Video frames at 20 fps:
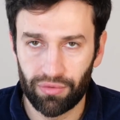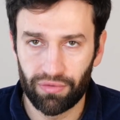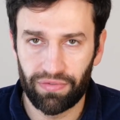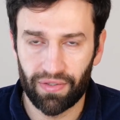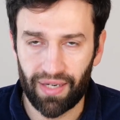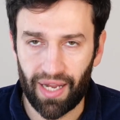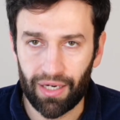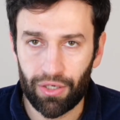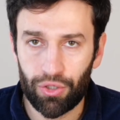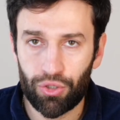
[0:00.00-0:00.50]

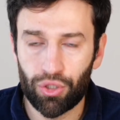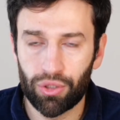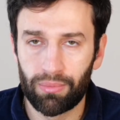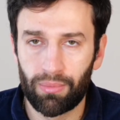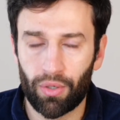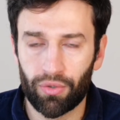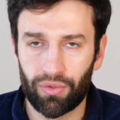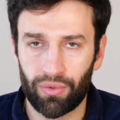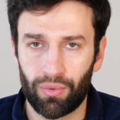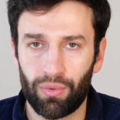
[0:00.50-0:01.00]
financial
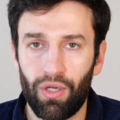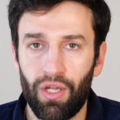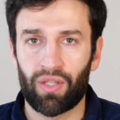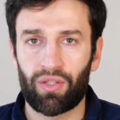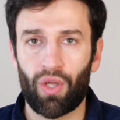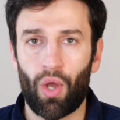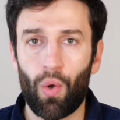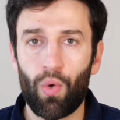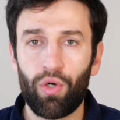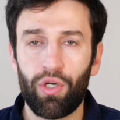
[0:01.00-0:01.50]
model
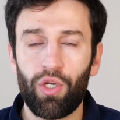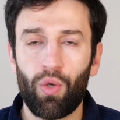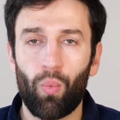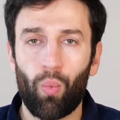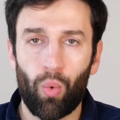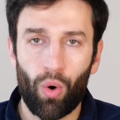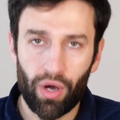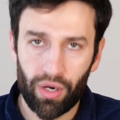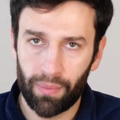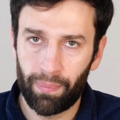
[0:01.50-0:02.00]
that only
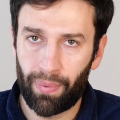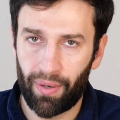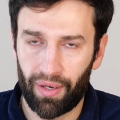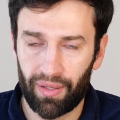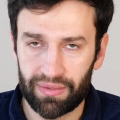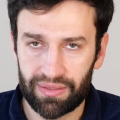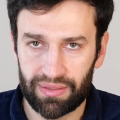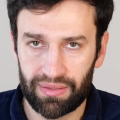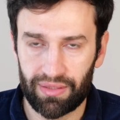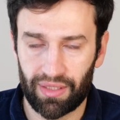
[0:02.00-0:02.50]
one
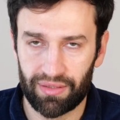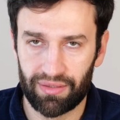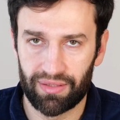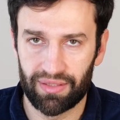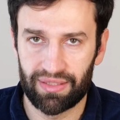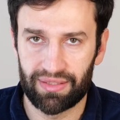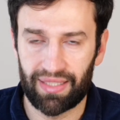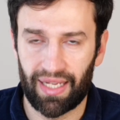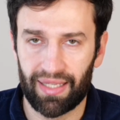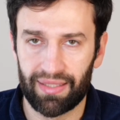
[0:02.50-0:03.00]
person
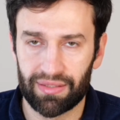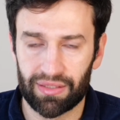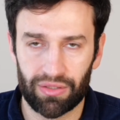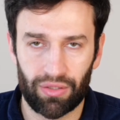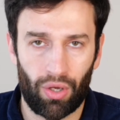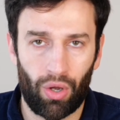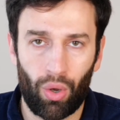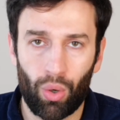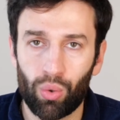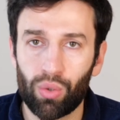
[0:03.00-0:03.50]
understands in
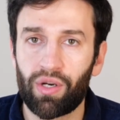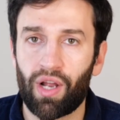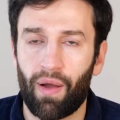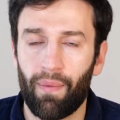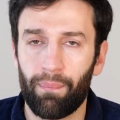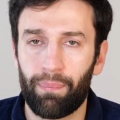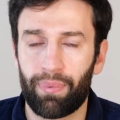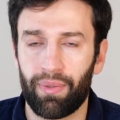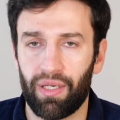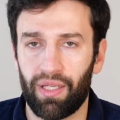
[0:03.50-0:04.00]
the whole
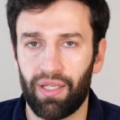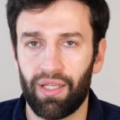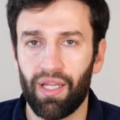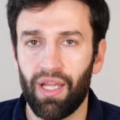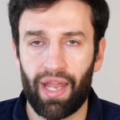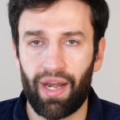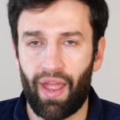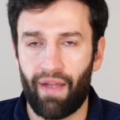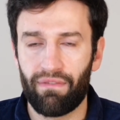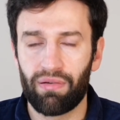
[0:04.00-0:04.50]
company,
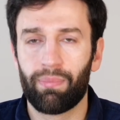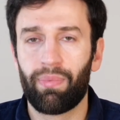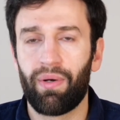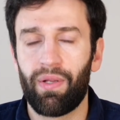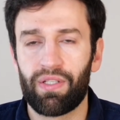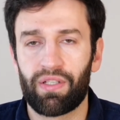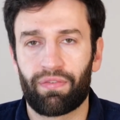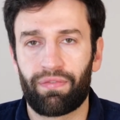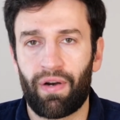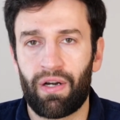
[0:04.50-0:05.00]
and
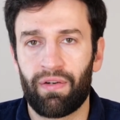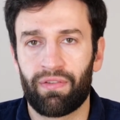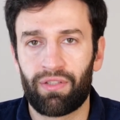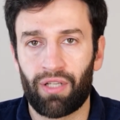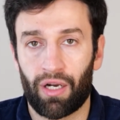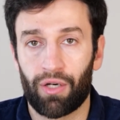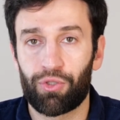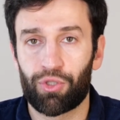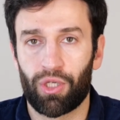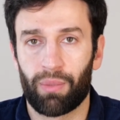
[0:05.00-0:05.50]
everybody's afraid of
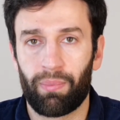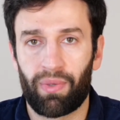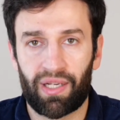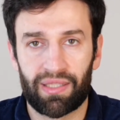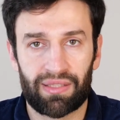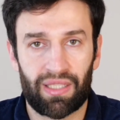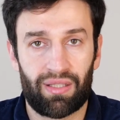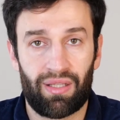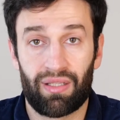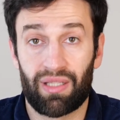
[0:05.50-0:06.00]
touching
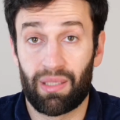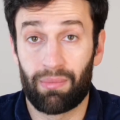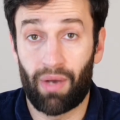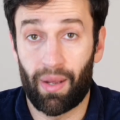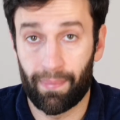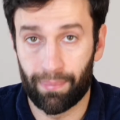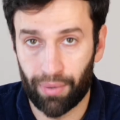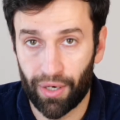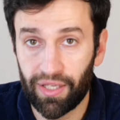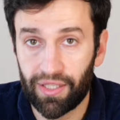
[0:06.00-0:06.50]
because they think they
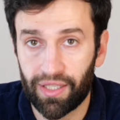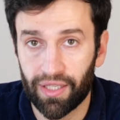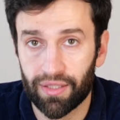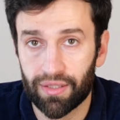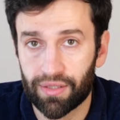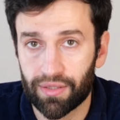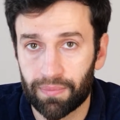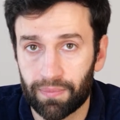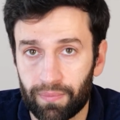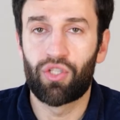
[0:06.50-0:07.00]
might break it.